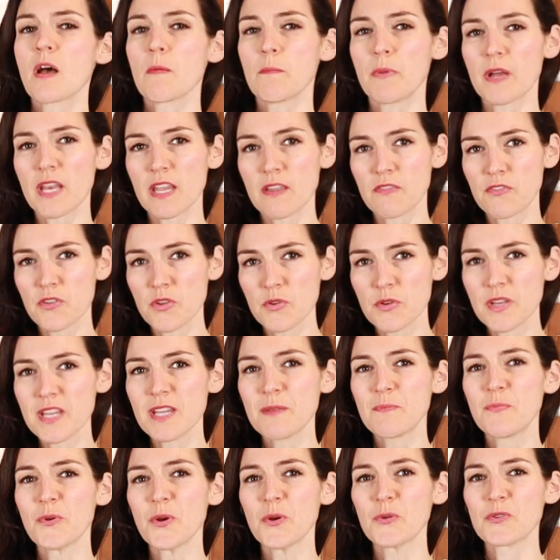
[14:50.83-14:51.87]
But if you
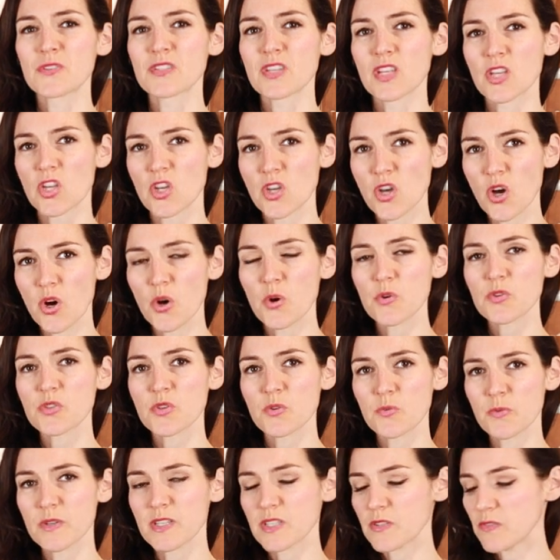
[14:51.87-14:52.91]
need boots, go
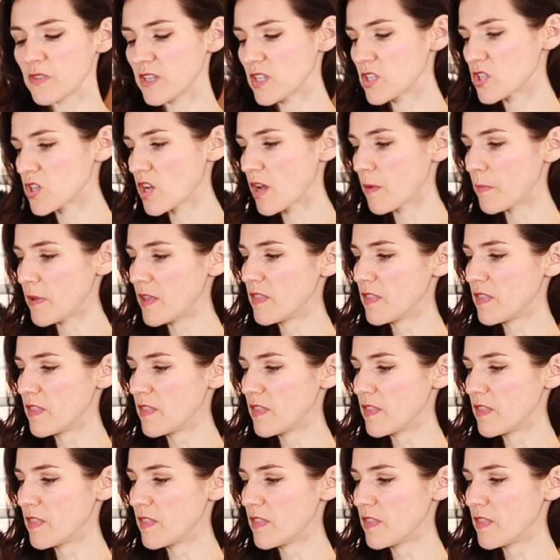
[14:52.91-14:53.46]
to Will's vegan shop.